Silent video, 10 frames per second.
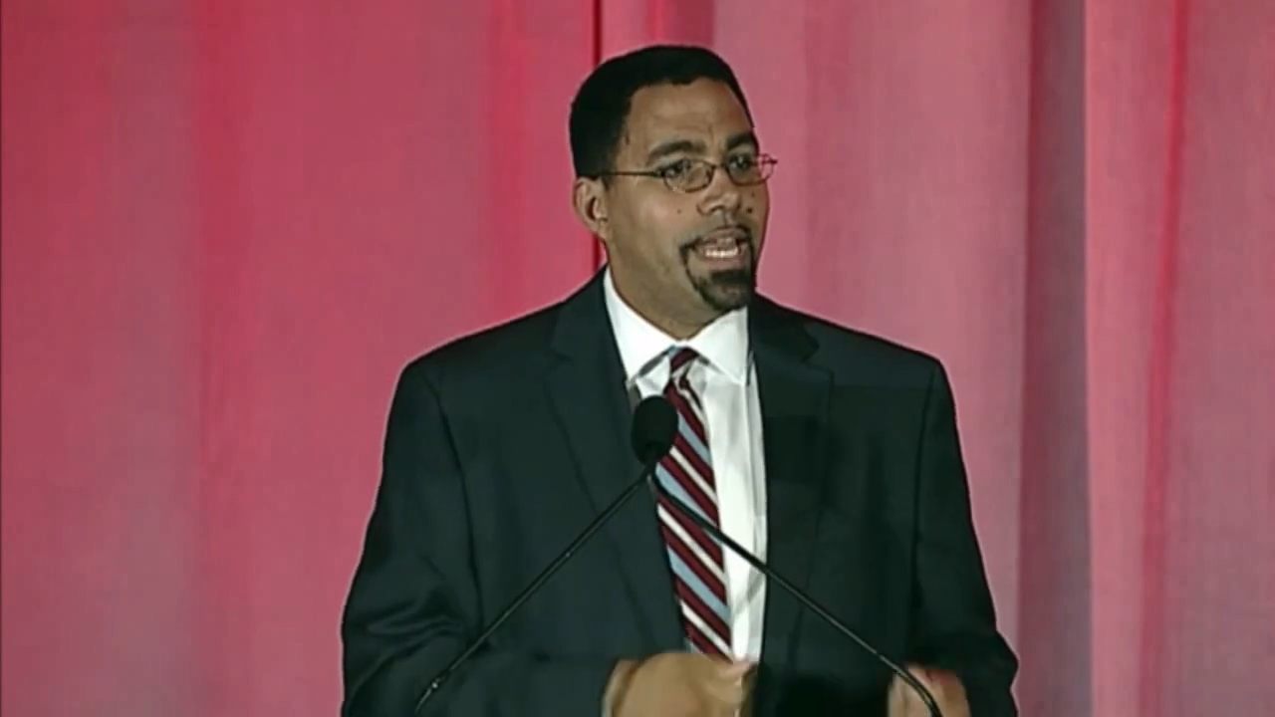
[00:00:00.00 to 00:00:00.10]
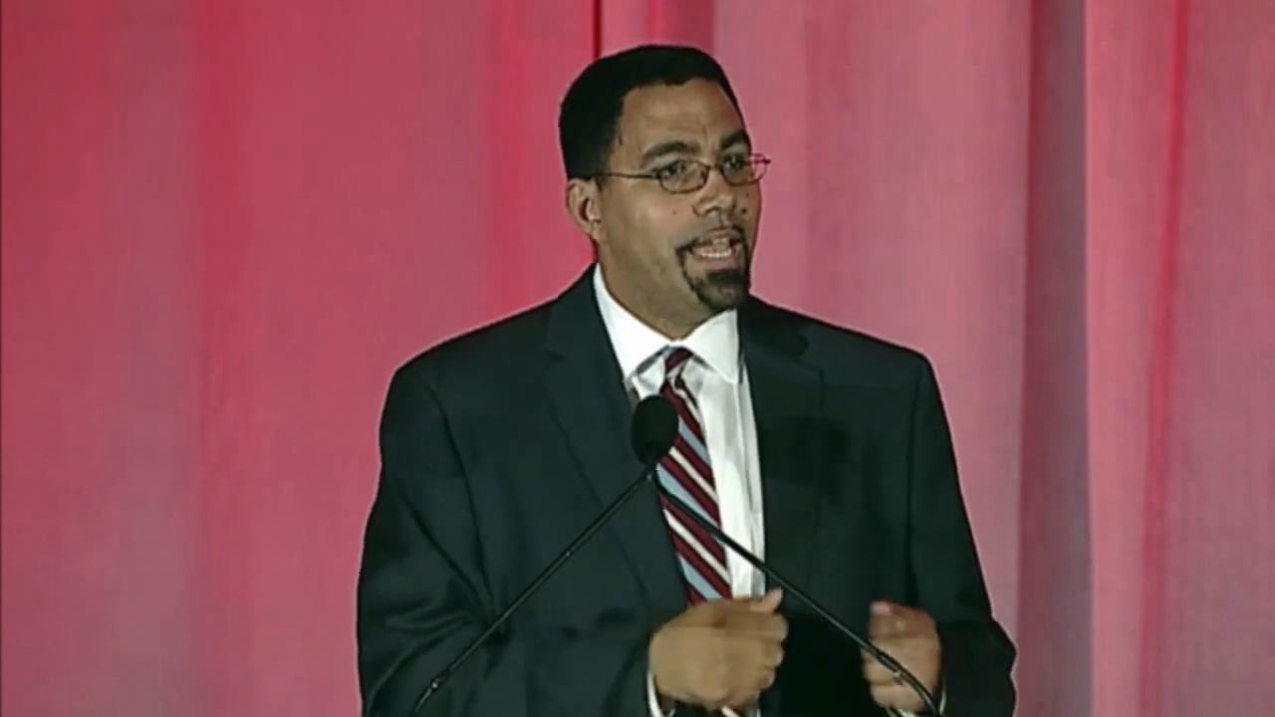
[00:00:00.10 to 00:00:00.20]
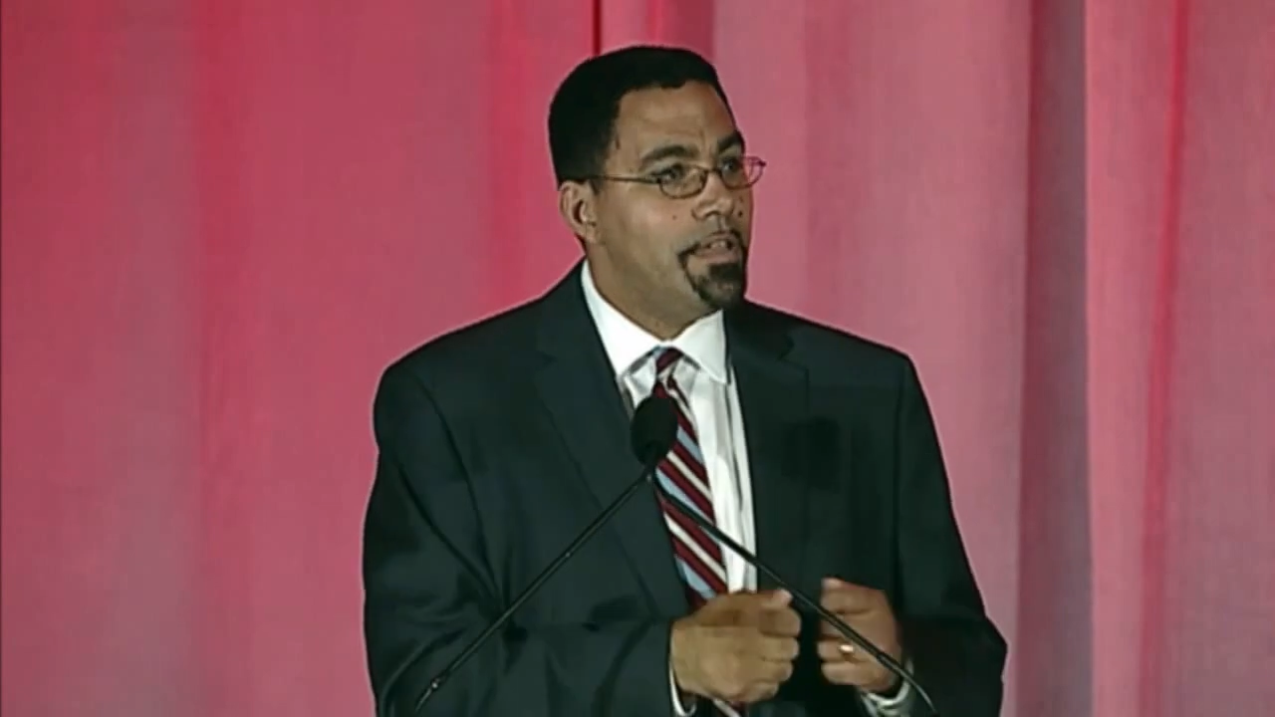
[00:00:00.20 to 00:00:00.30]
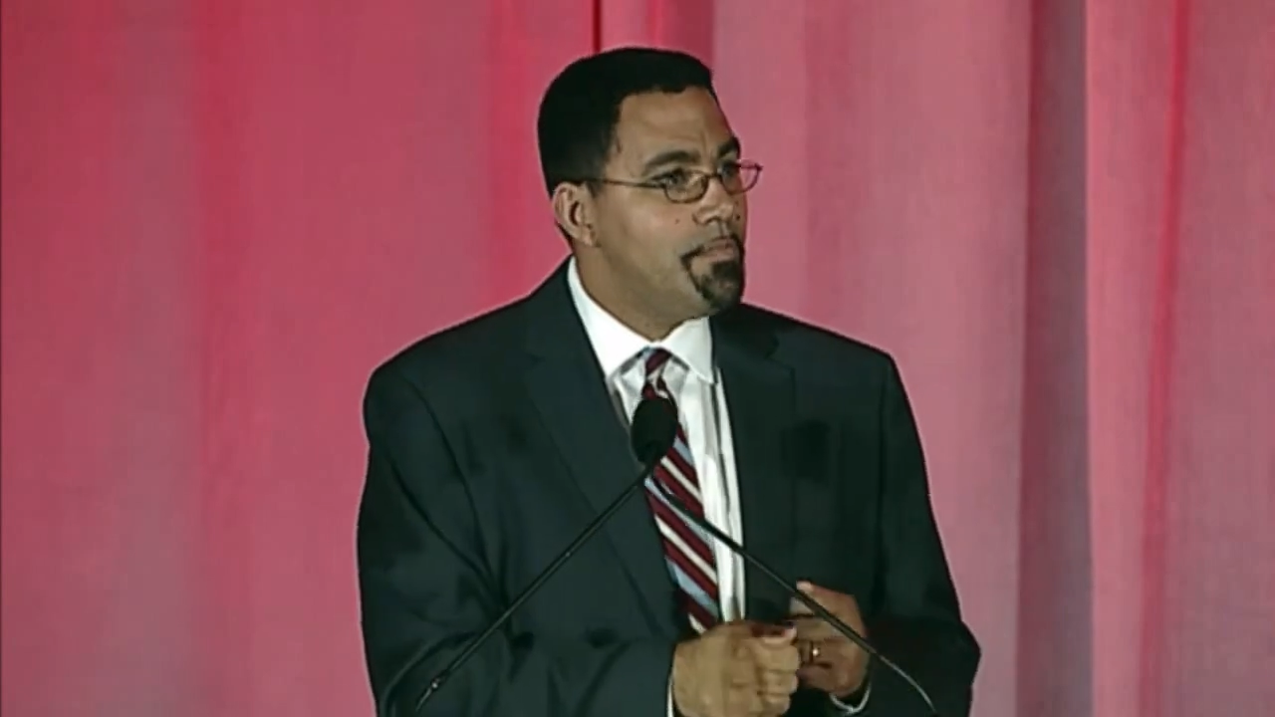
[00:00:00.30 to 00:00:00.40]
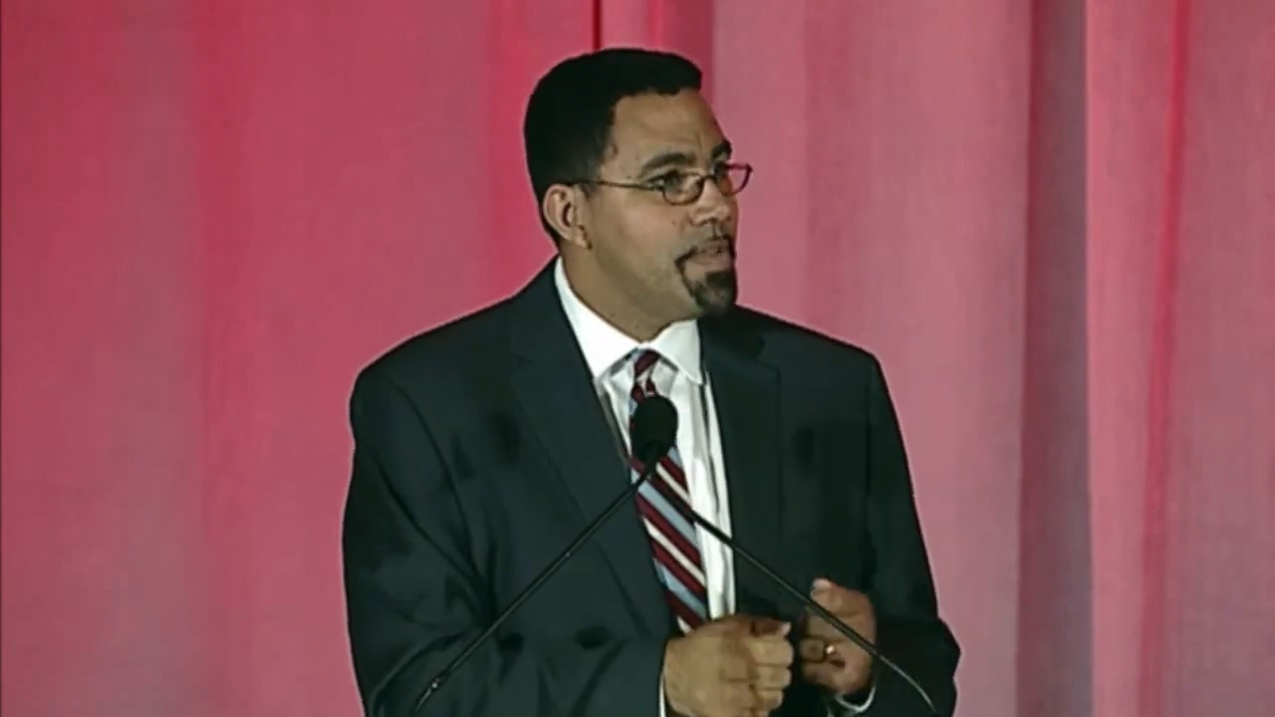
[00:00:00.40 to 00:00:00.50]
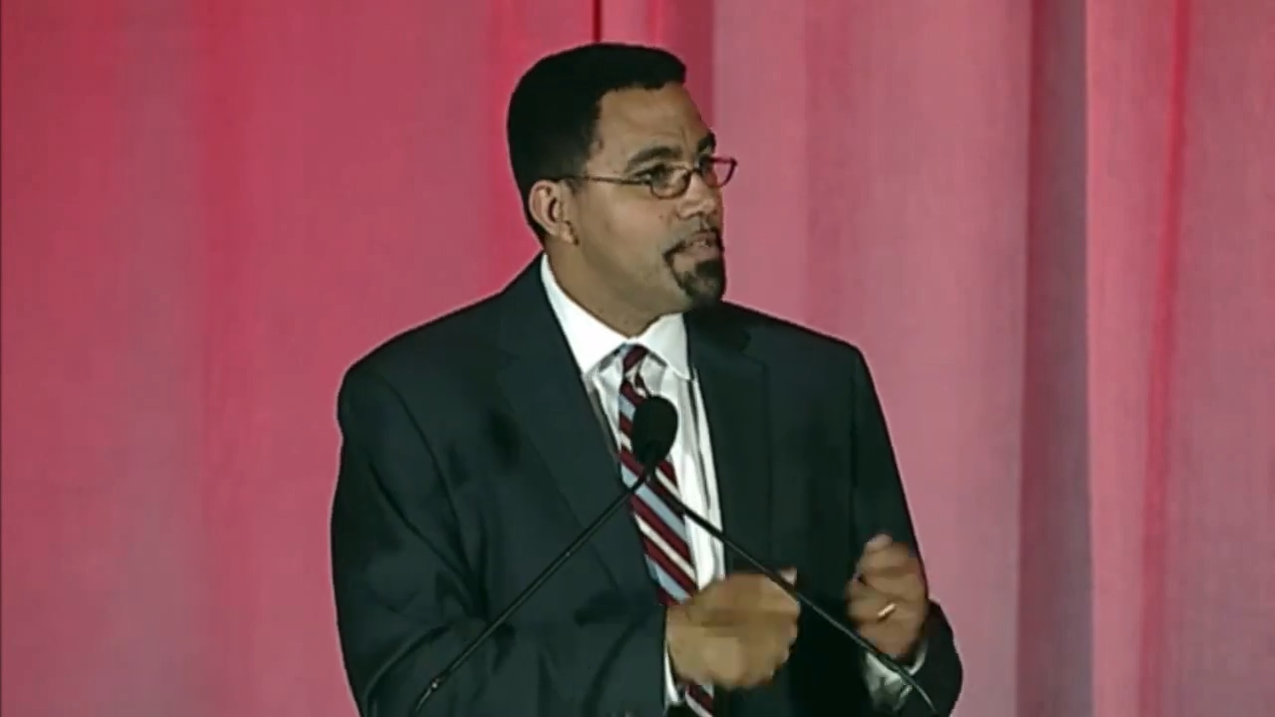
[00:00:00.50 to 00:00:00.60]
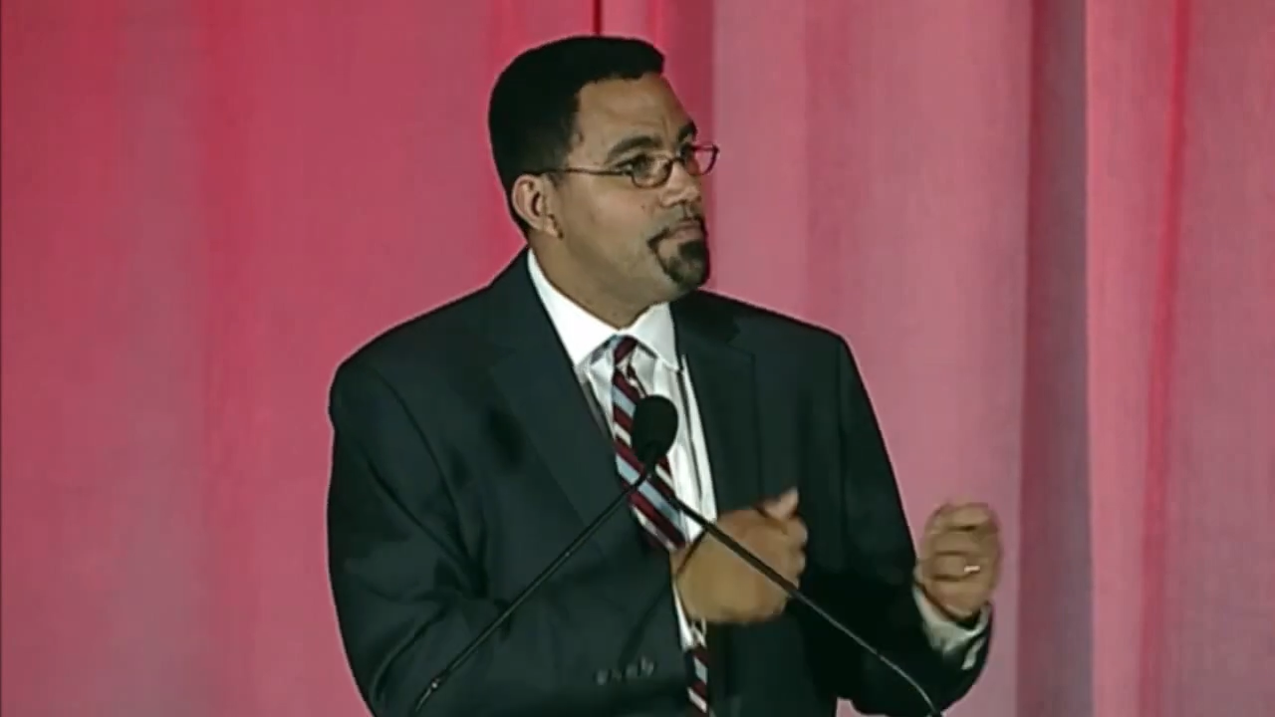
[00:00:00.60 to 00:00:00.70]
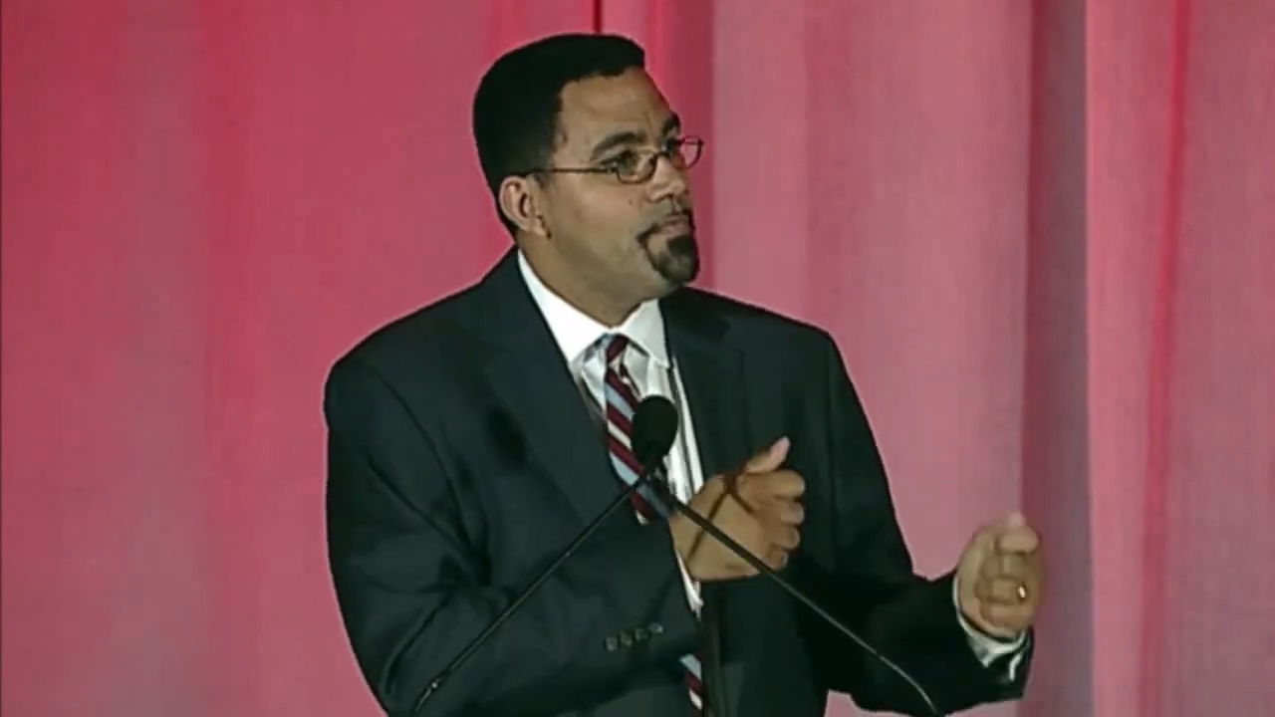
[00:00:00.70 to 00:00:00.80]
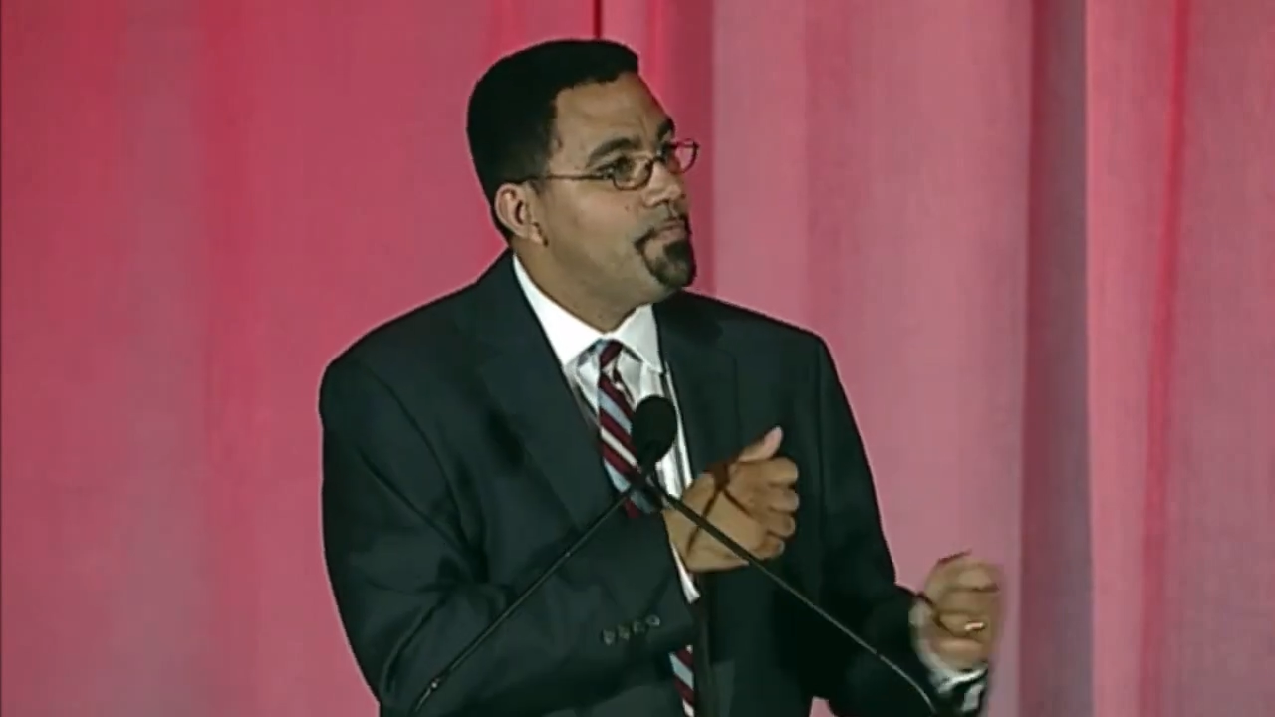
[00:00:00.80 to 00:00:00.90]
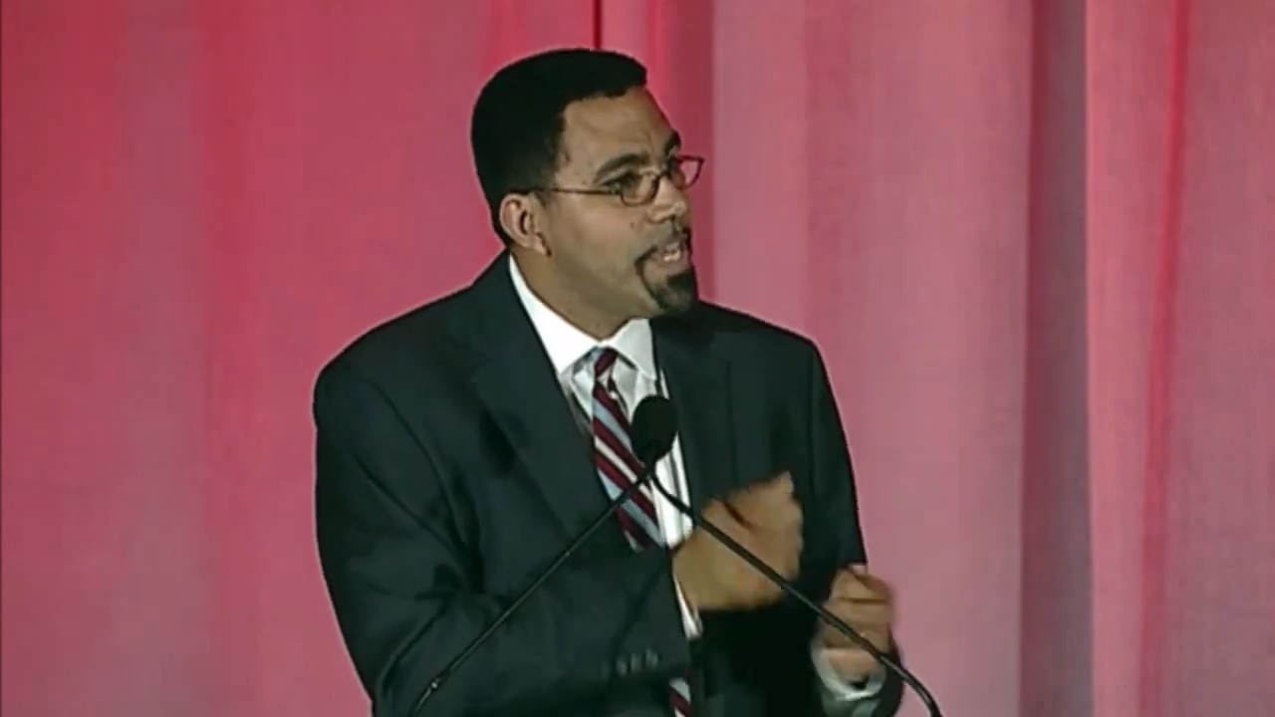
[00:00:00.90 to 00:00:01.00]
that help
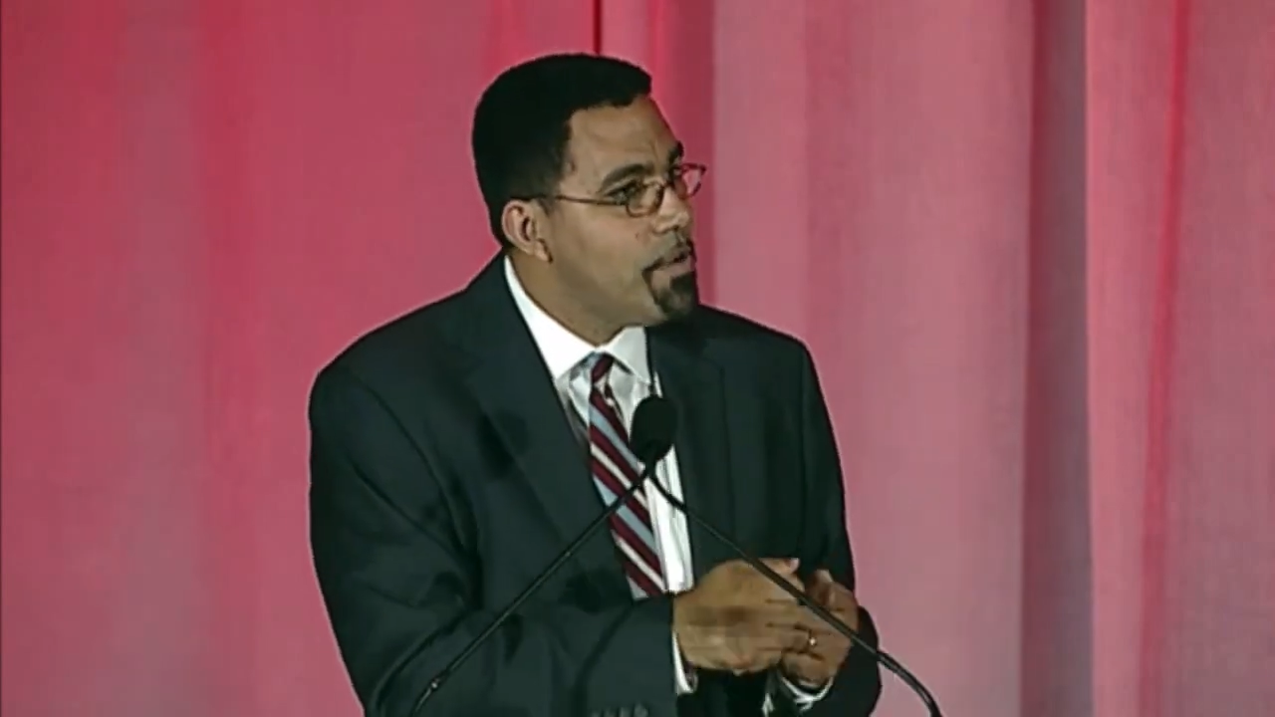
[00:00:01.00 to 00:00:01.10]
in